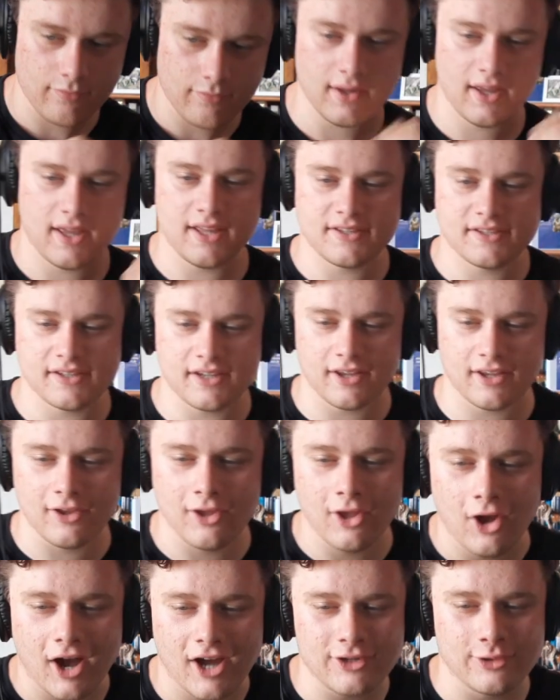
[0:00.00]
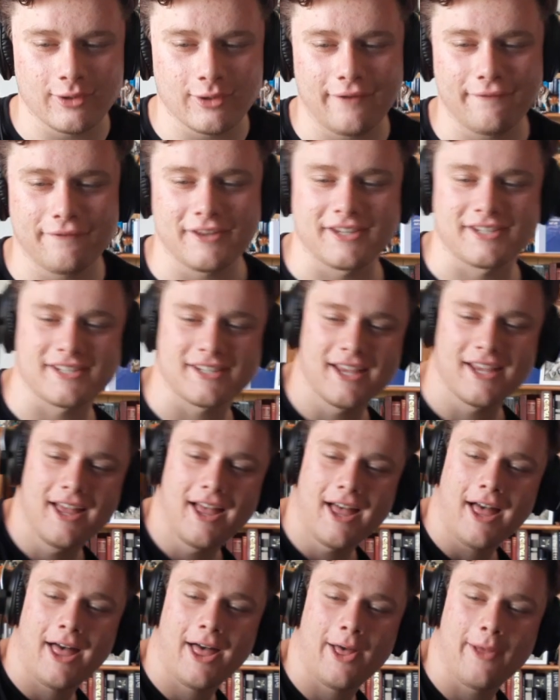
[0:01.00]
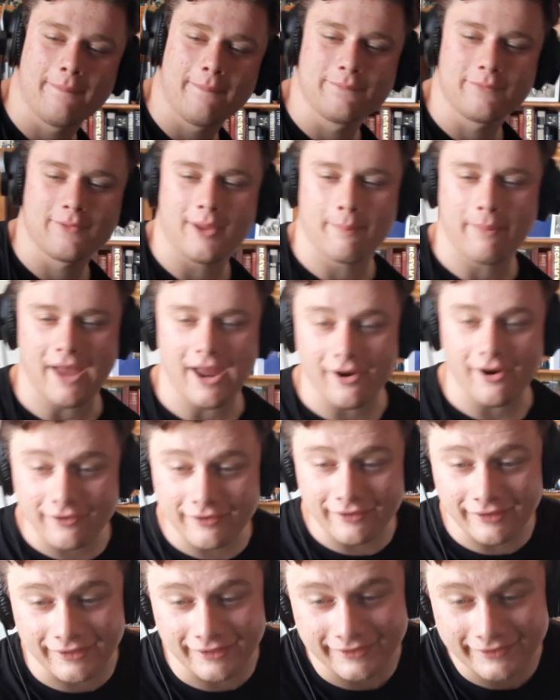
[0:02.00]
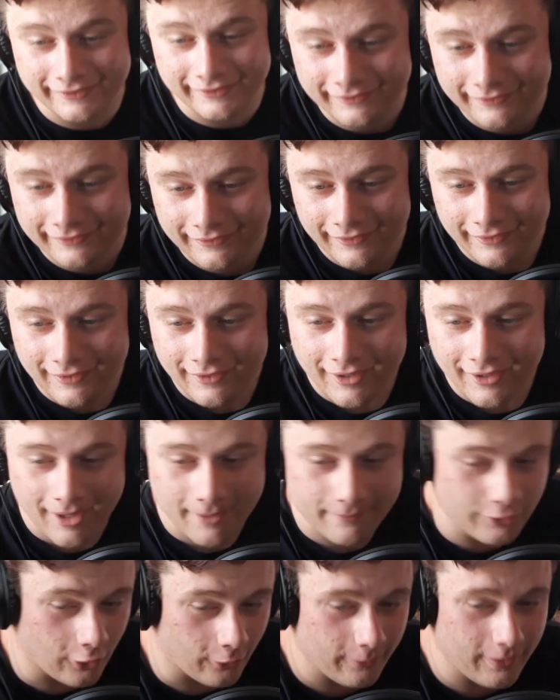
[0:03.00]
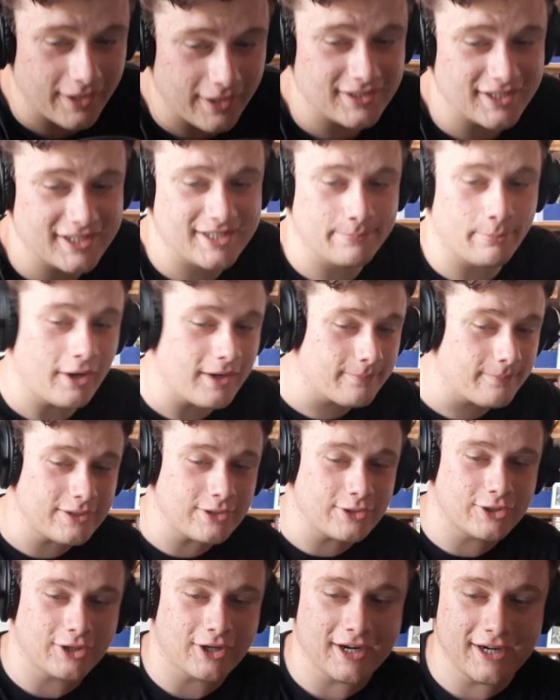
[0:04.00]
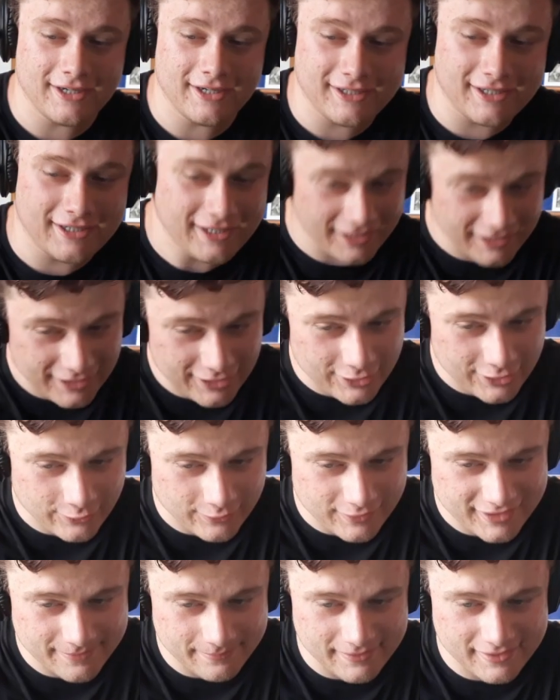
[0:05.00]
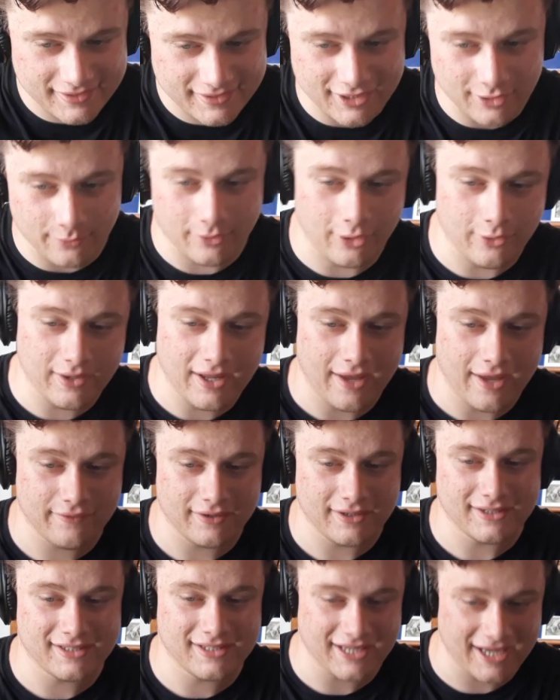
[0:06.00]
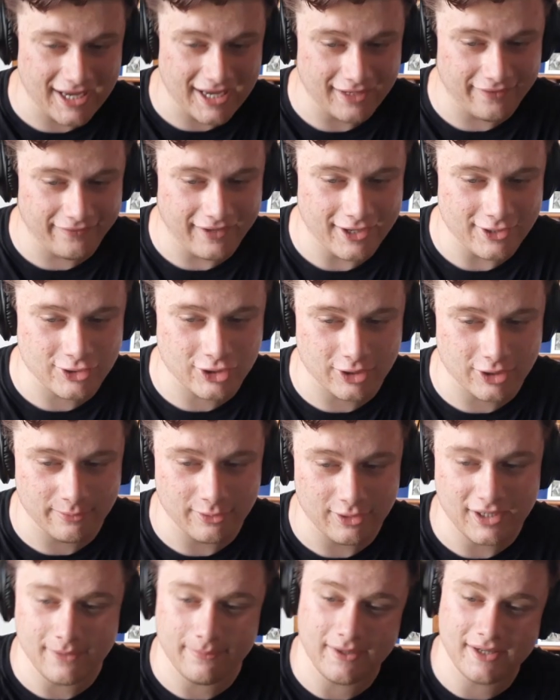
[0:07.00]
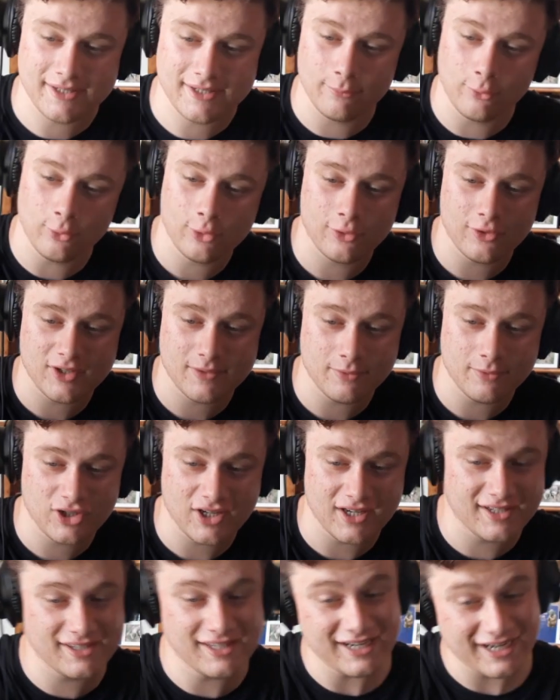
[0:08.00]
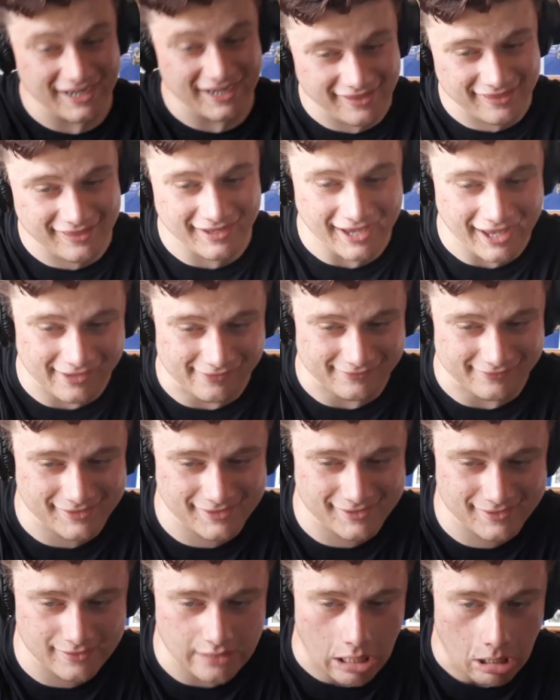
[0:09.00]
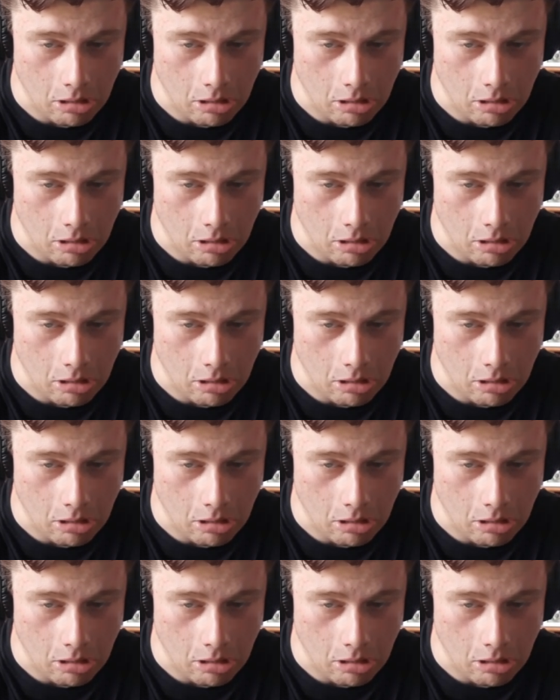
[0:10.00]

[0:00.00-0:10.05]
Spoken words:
It's, I do love this. Apparently, despite being trained in any charisma skill and only having 10 in the attribute, he passed more charisma checks than anything else.